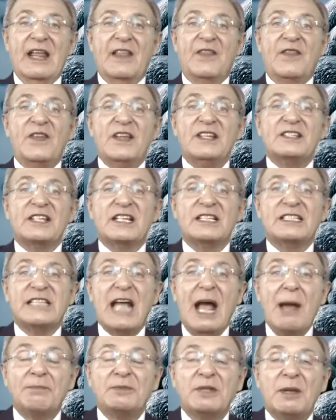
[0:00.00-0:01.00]
This
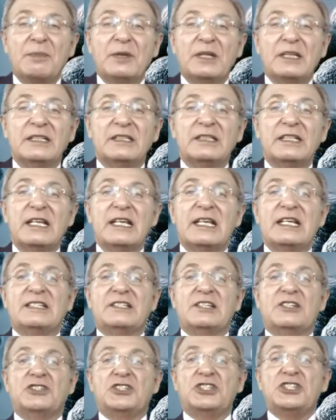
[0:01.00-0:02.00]
adaptability
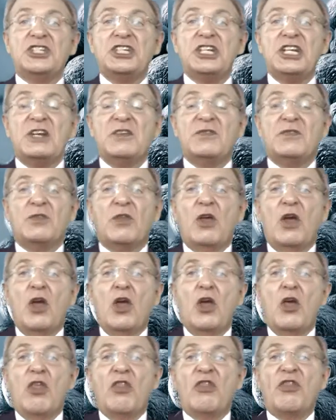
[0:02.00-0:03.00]
is achieved
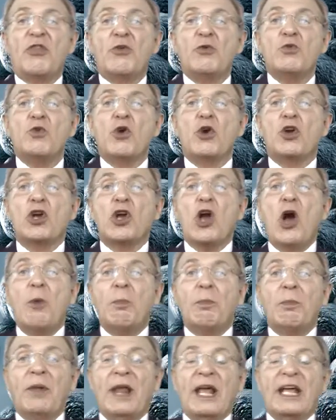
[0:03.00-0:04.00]
through a
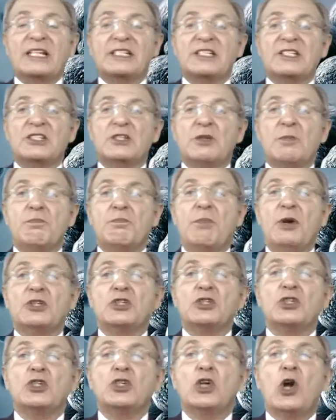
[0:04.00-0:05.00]
complex
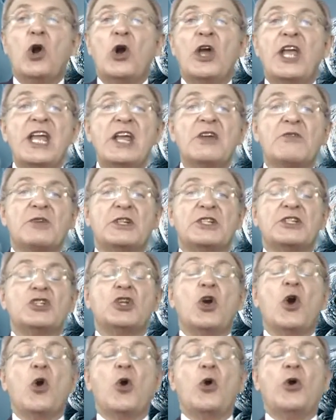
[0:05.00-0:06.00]
but coherent
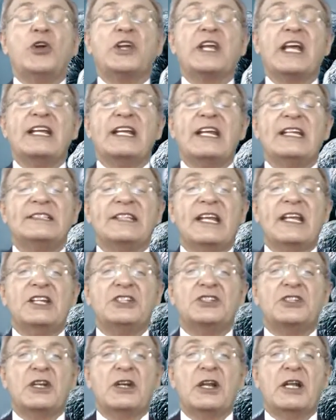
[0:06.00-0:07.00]

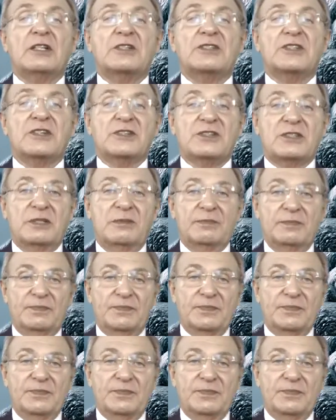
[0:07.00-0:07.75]
organizational system,